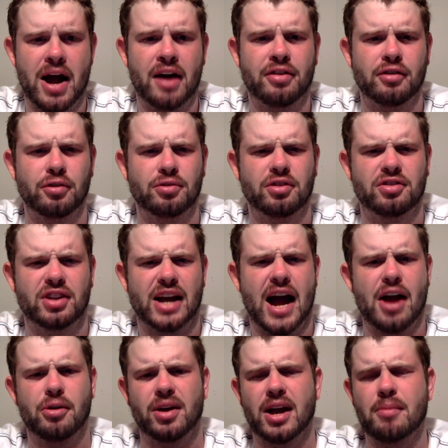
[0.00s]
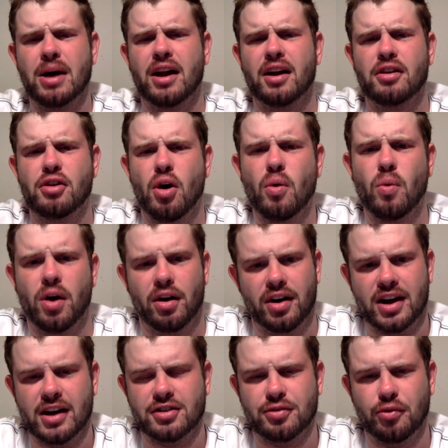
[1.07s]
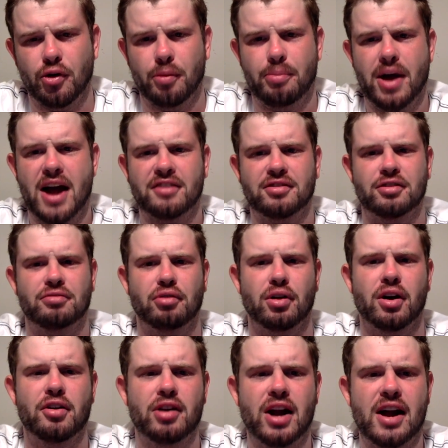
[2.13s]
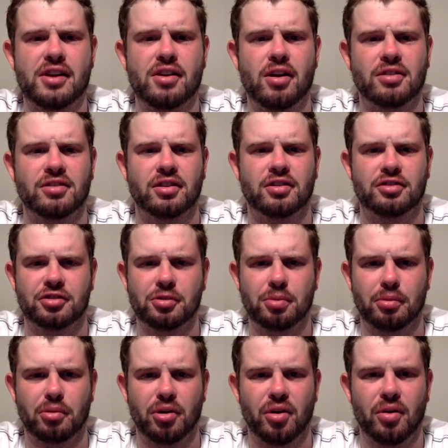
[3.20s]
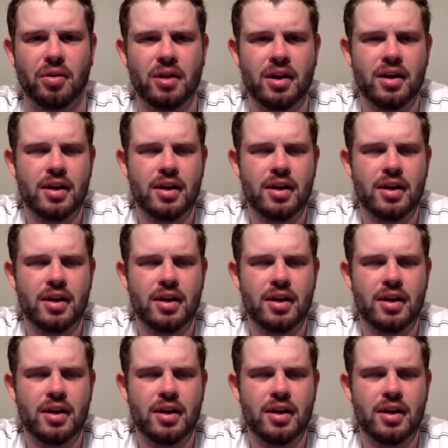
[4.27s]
Matthews is the guy who came out of nowhere to catch four passes for one hundred nine yards in the Super Bowl,